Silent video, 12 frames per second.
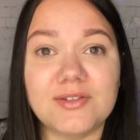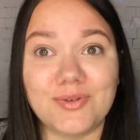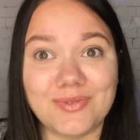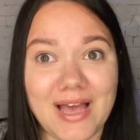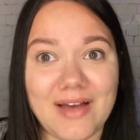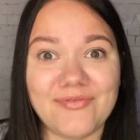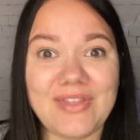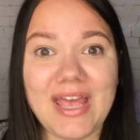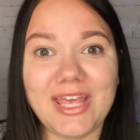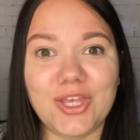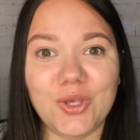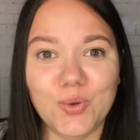So yeah,
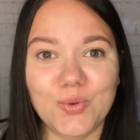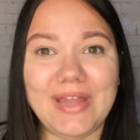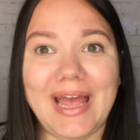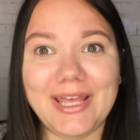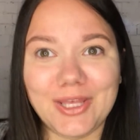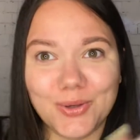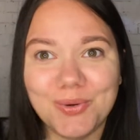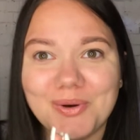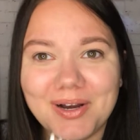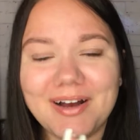thank you.